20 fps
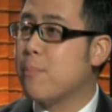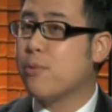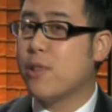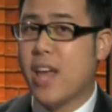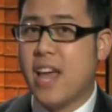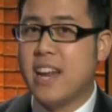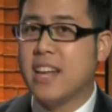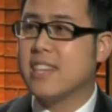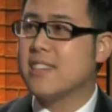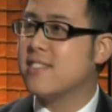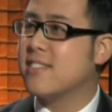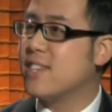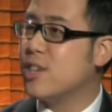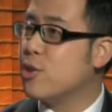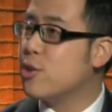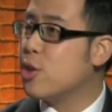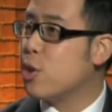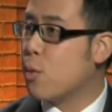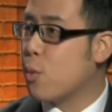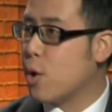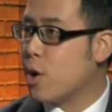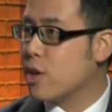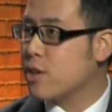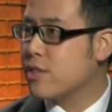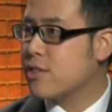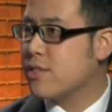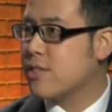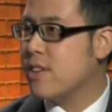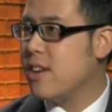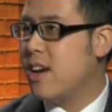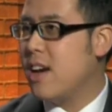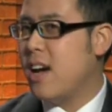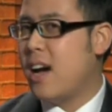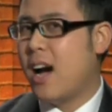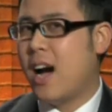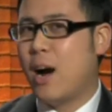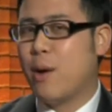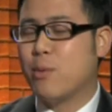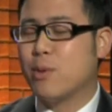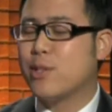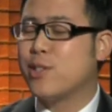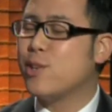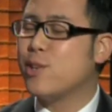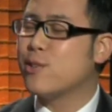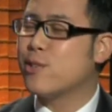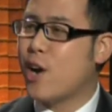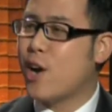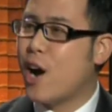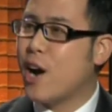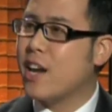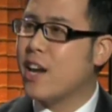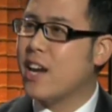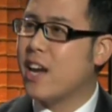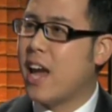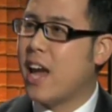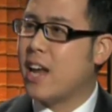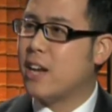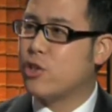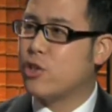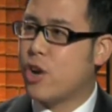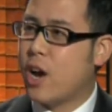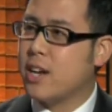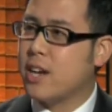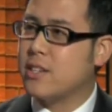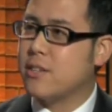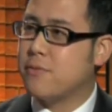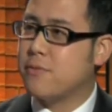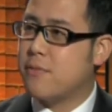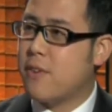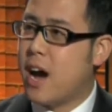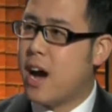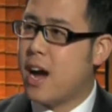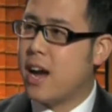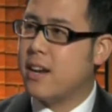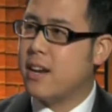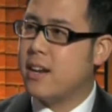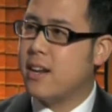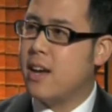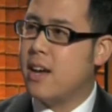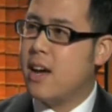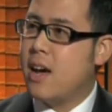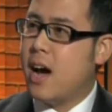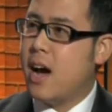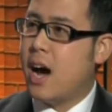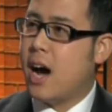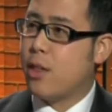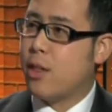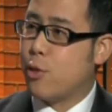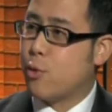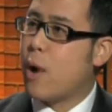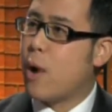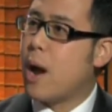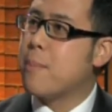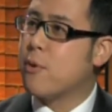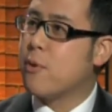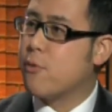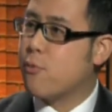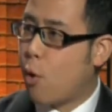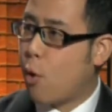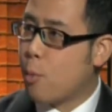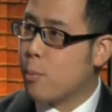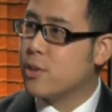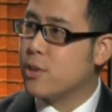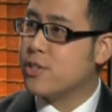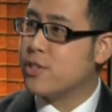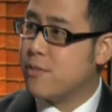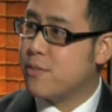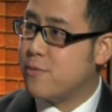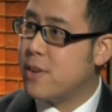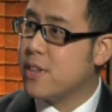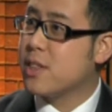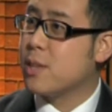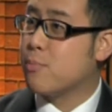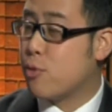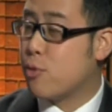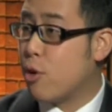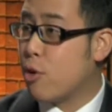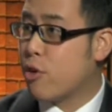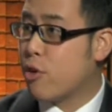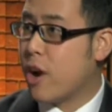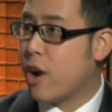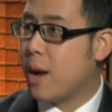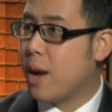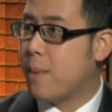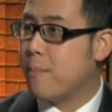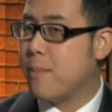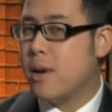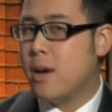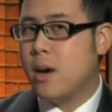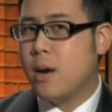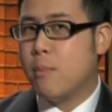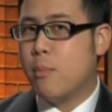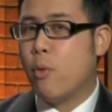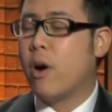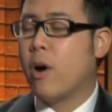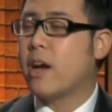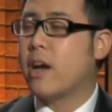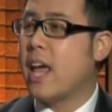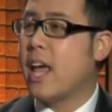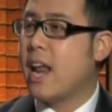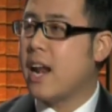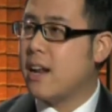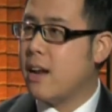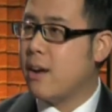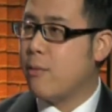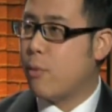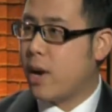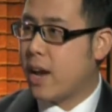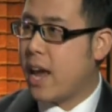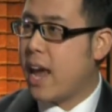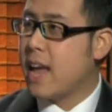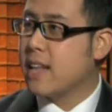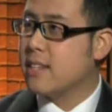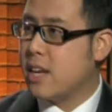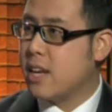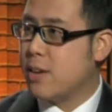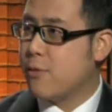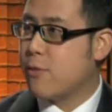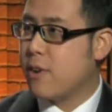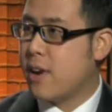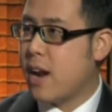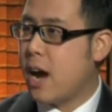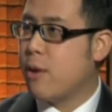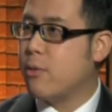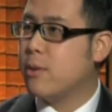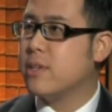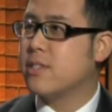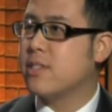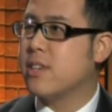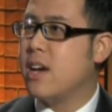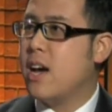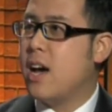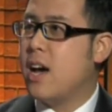planning is still in the works. We're still talking and trying to find the right performers to fit the program. But what I can say for now is